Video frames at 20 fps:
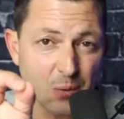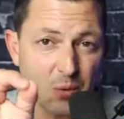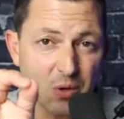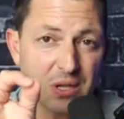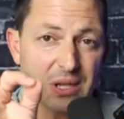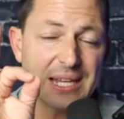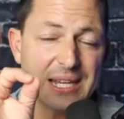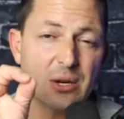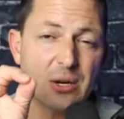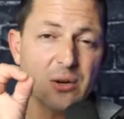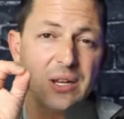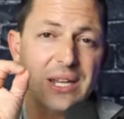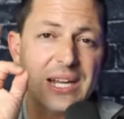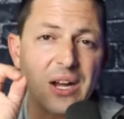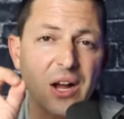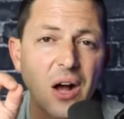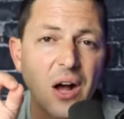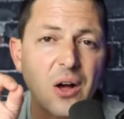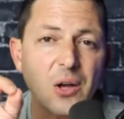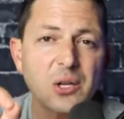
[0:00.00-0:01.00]
We're literally
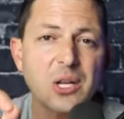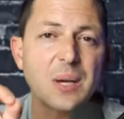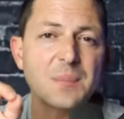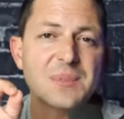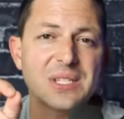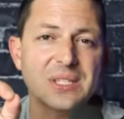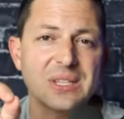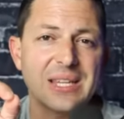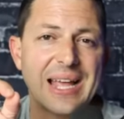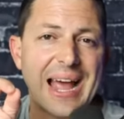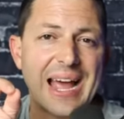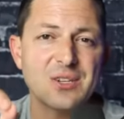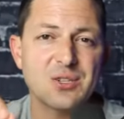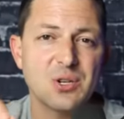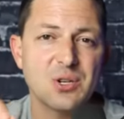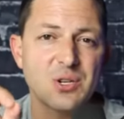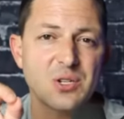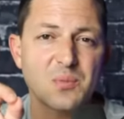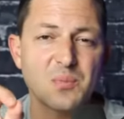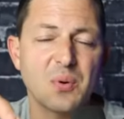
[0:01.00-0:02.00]
called up to last
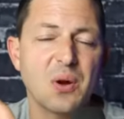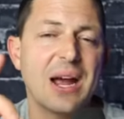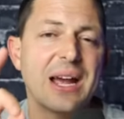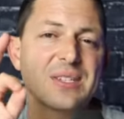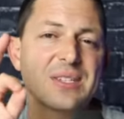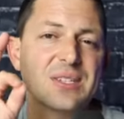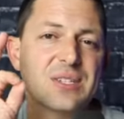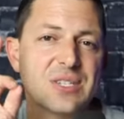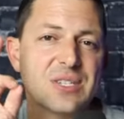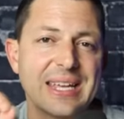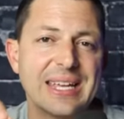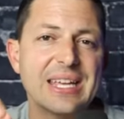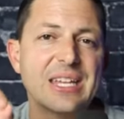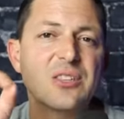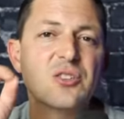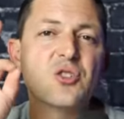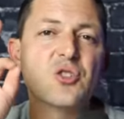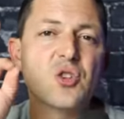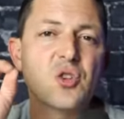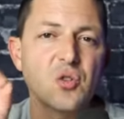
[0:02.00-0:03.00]
year's prices
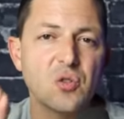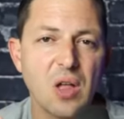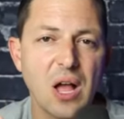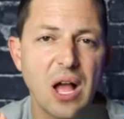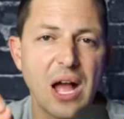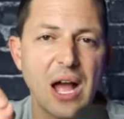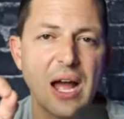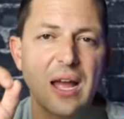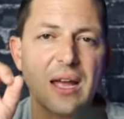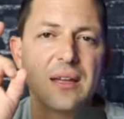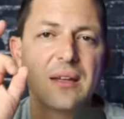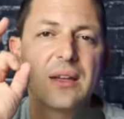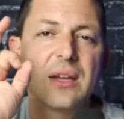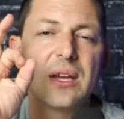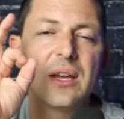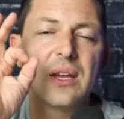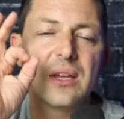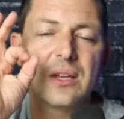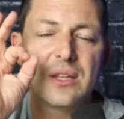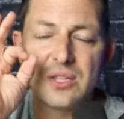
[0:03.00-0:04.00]
in July
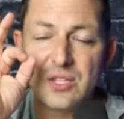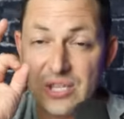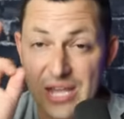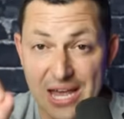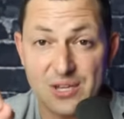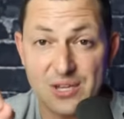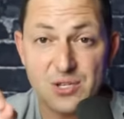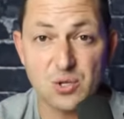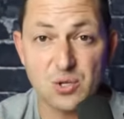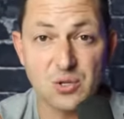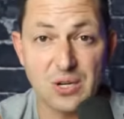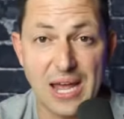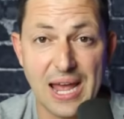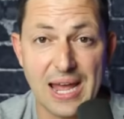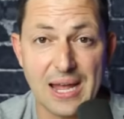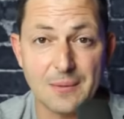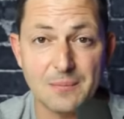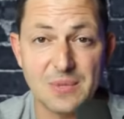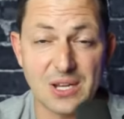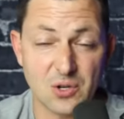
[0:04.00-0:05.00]

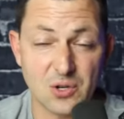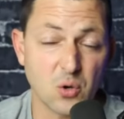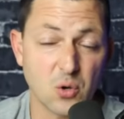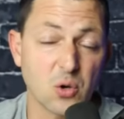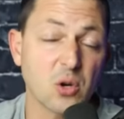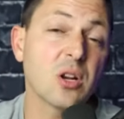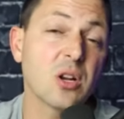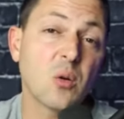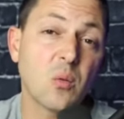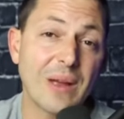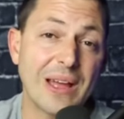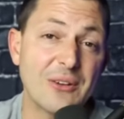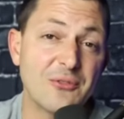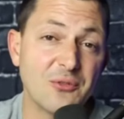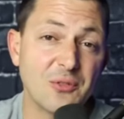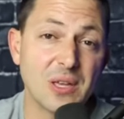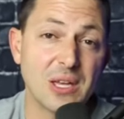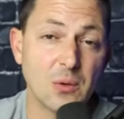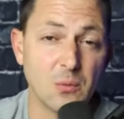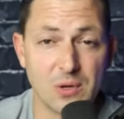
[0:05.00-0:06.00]
yesterday, according to
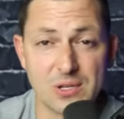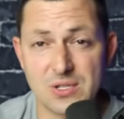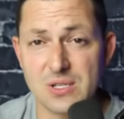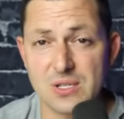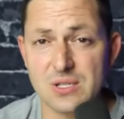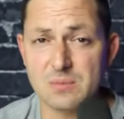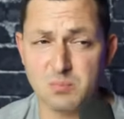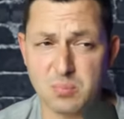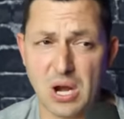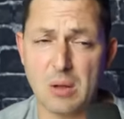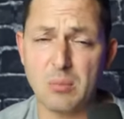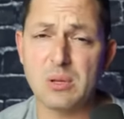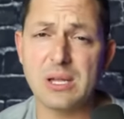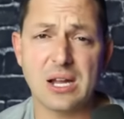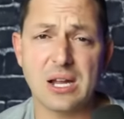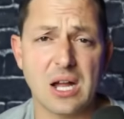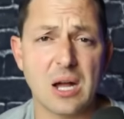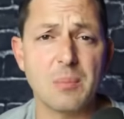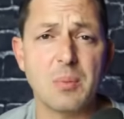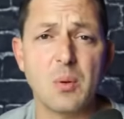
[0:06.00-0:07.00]
Redfin, which is probably
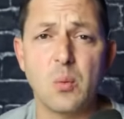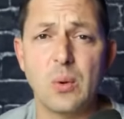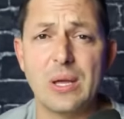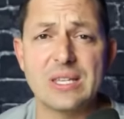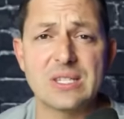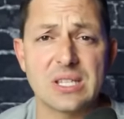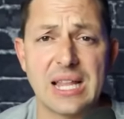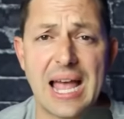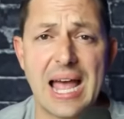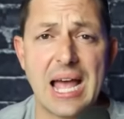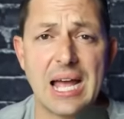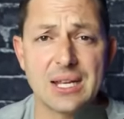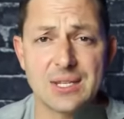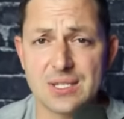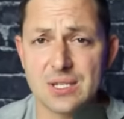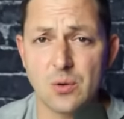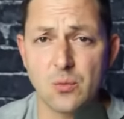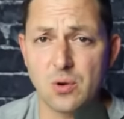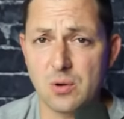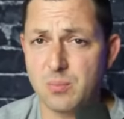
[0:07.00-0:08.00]
a couple weeks lag.
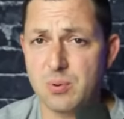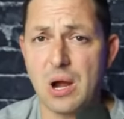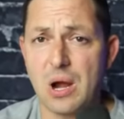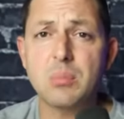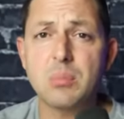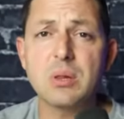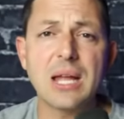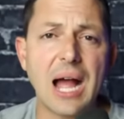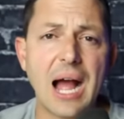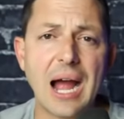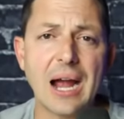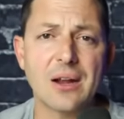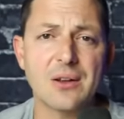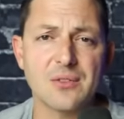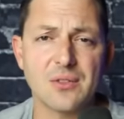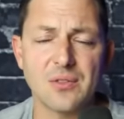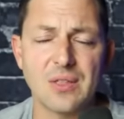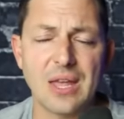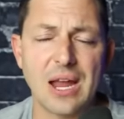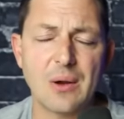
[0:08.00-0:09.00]
So we're probably higher
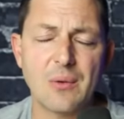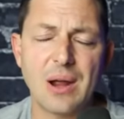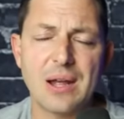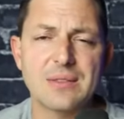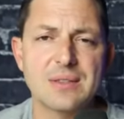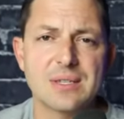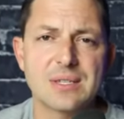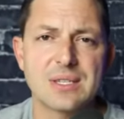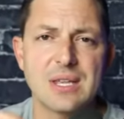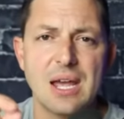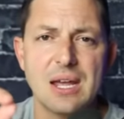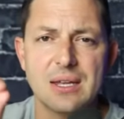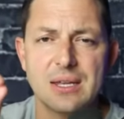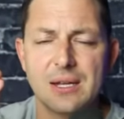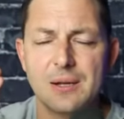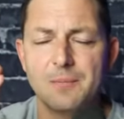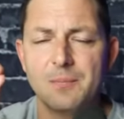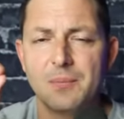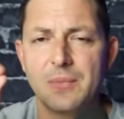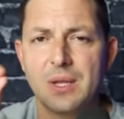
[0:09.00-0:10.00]
than that right this
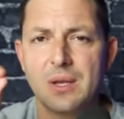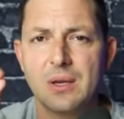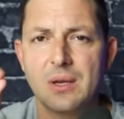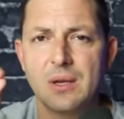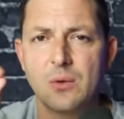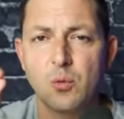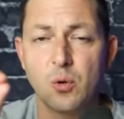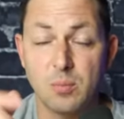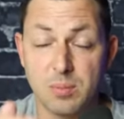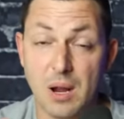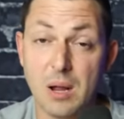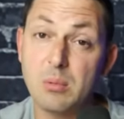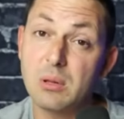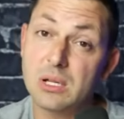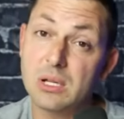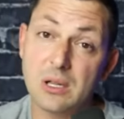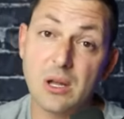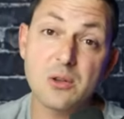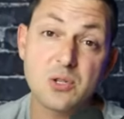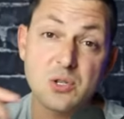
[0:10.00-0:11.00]
second. We're probably
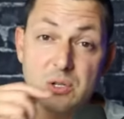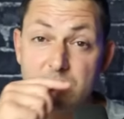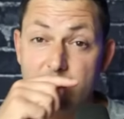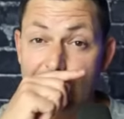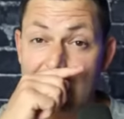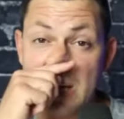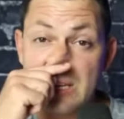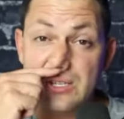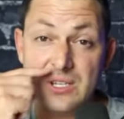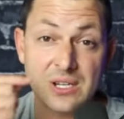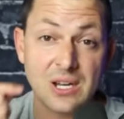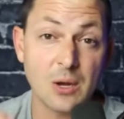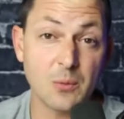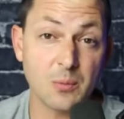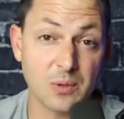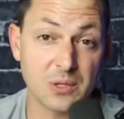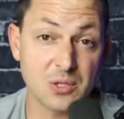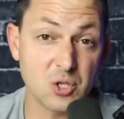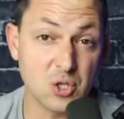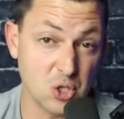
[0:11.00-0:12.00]
closer to catching up
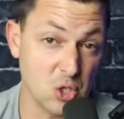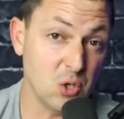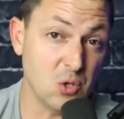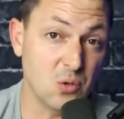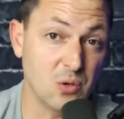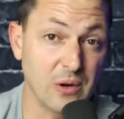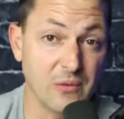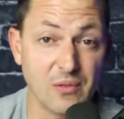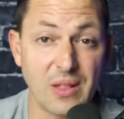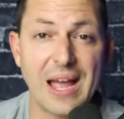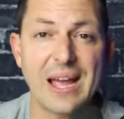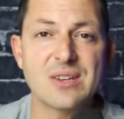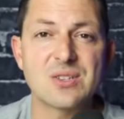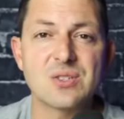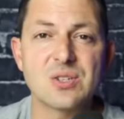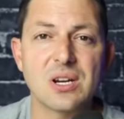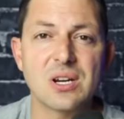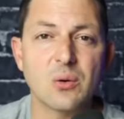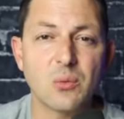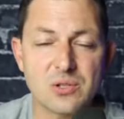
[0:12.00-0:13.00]
with June of last
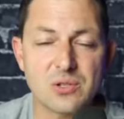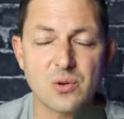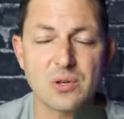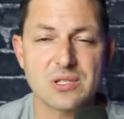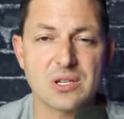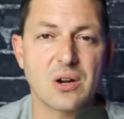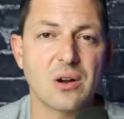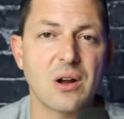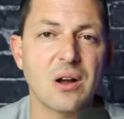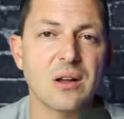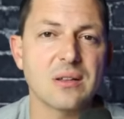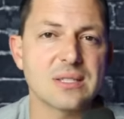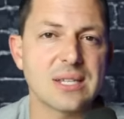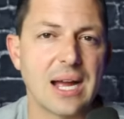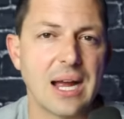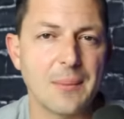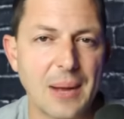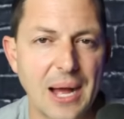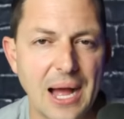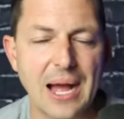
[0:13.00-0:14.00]
year, which was our
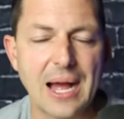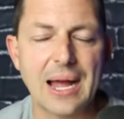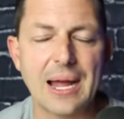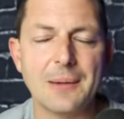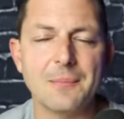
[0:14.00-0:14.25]
all-time high.